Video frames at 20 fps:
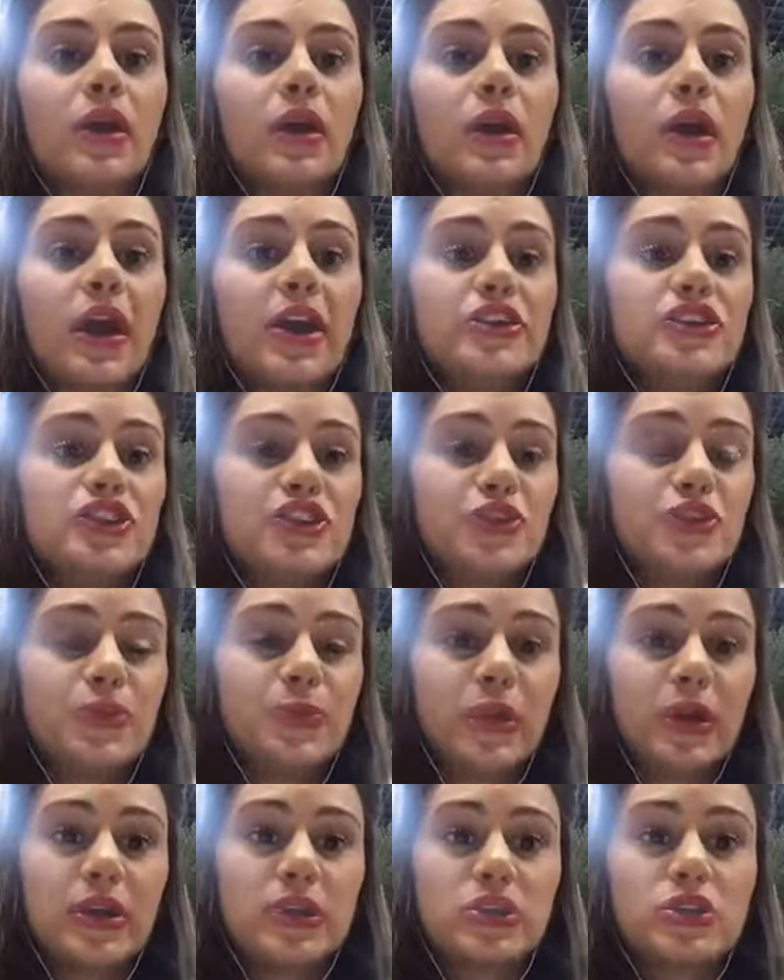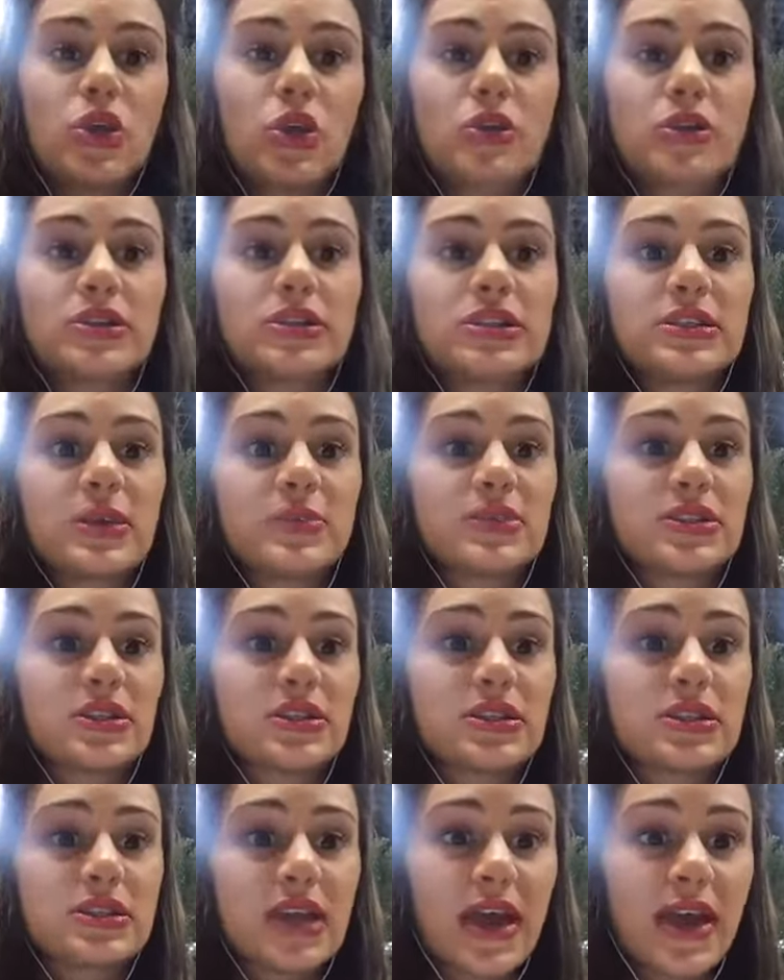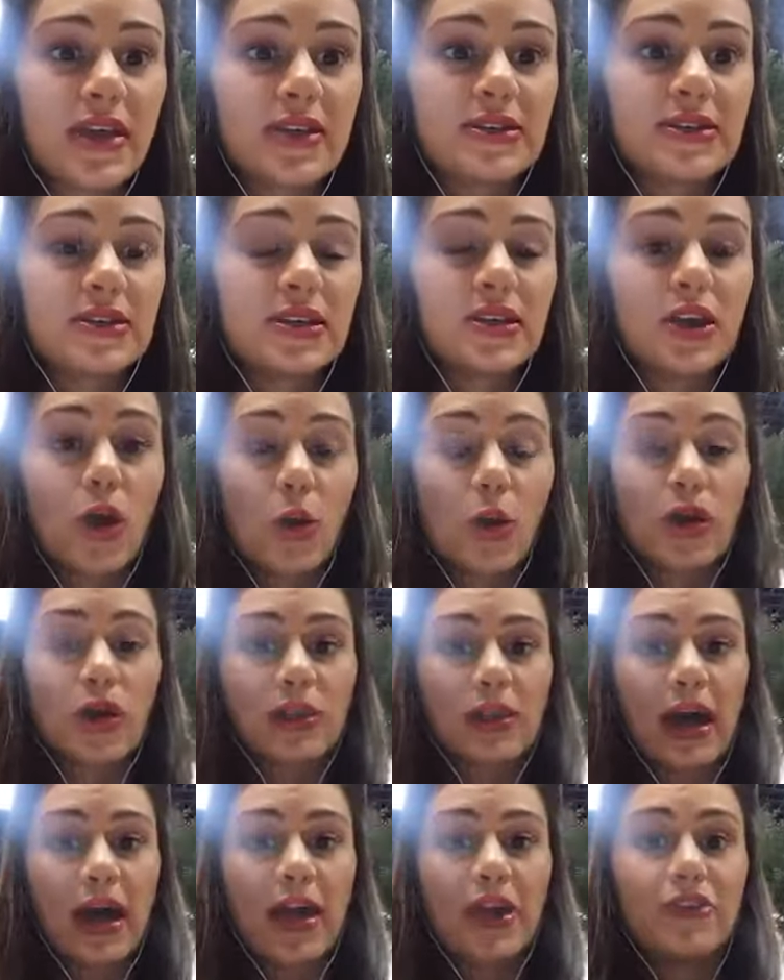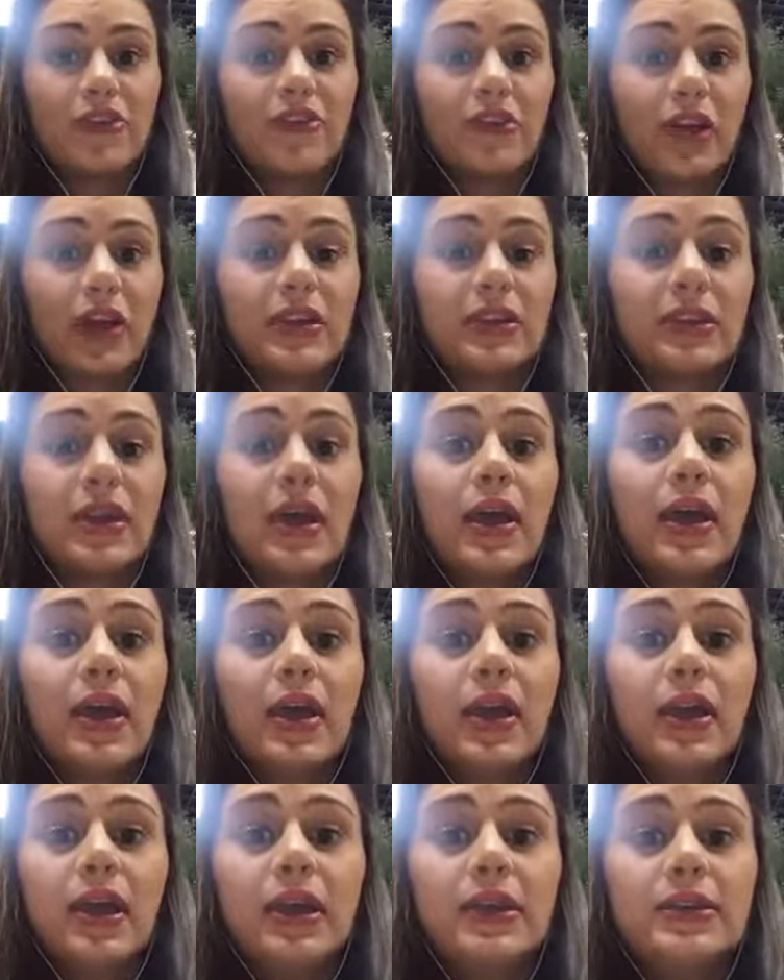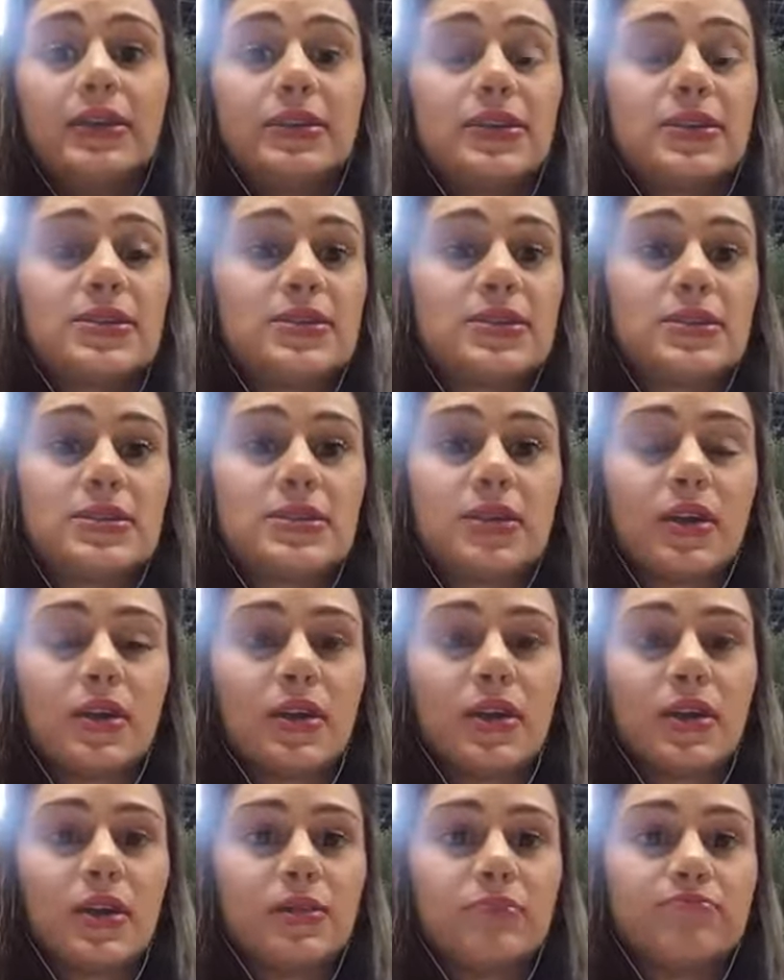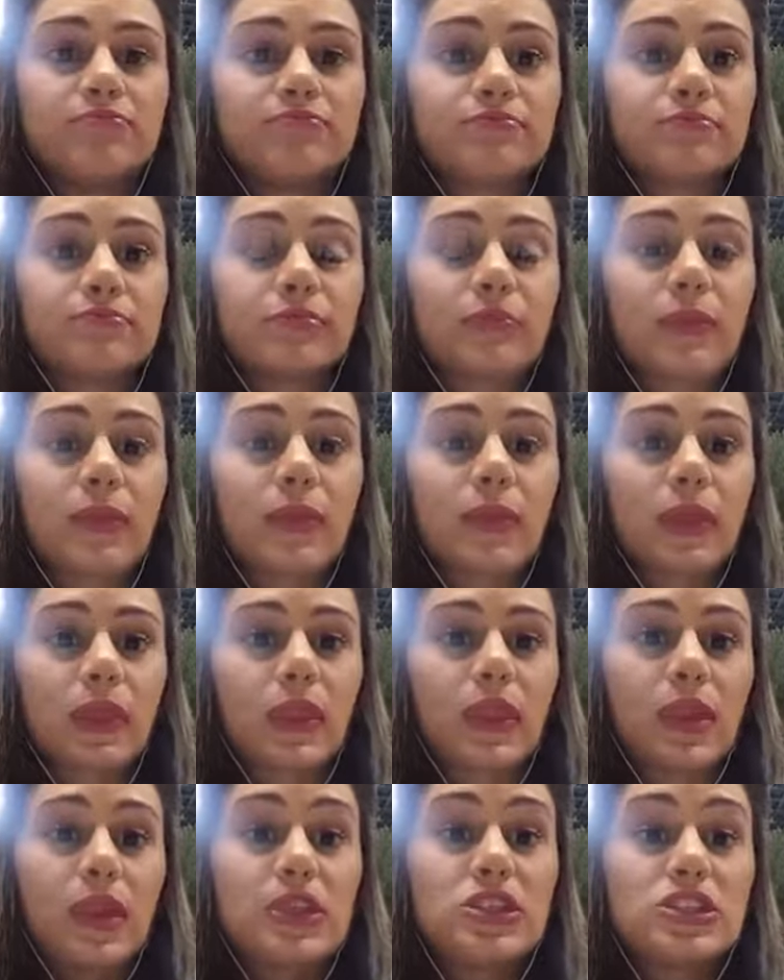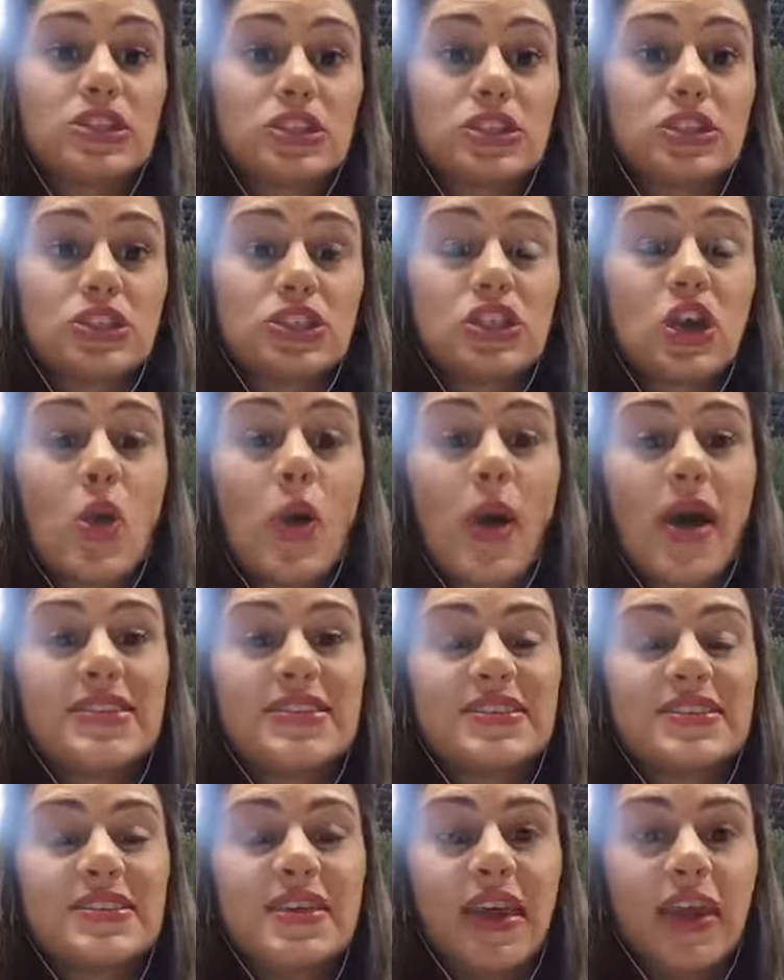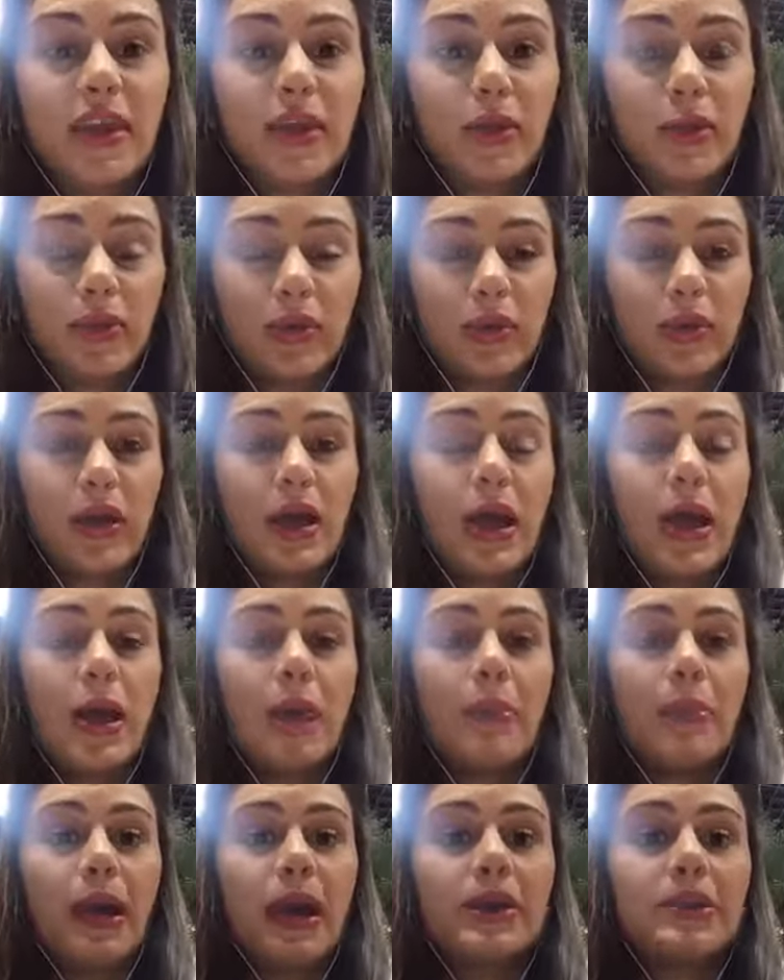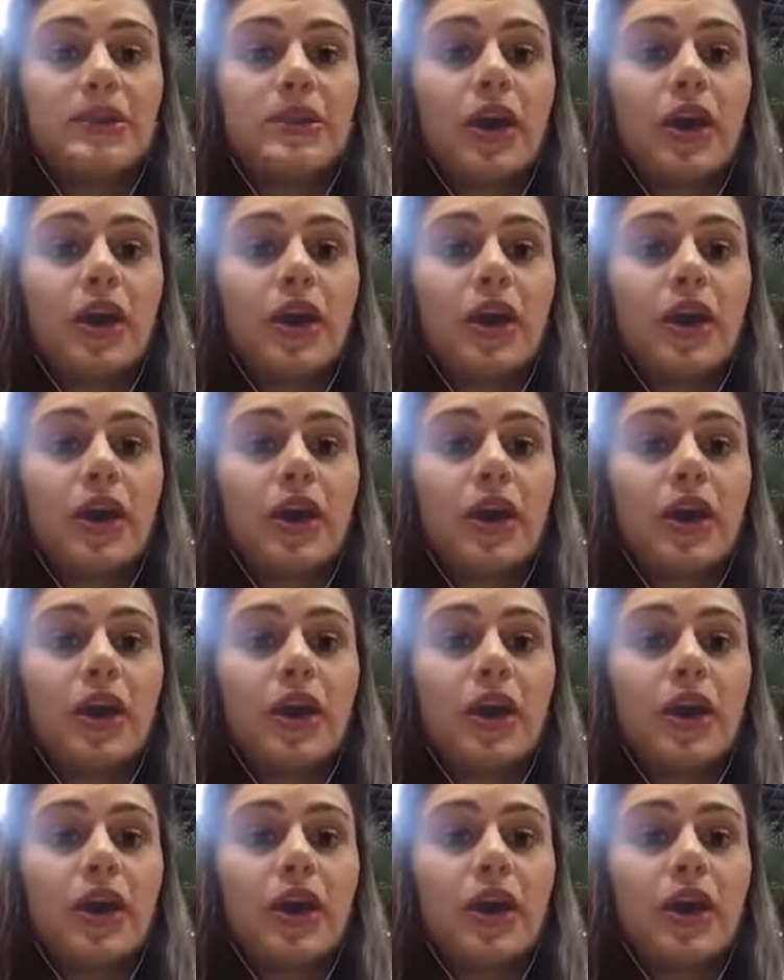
achievements or some success in our life, and it is it's so unstable. But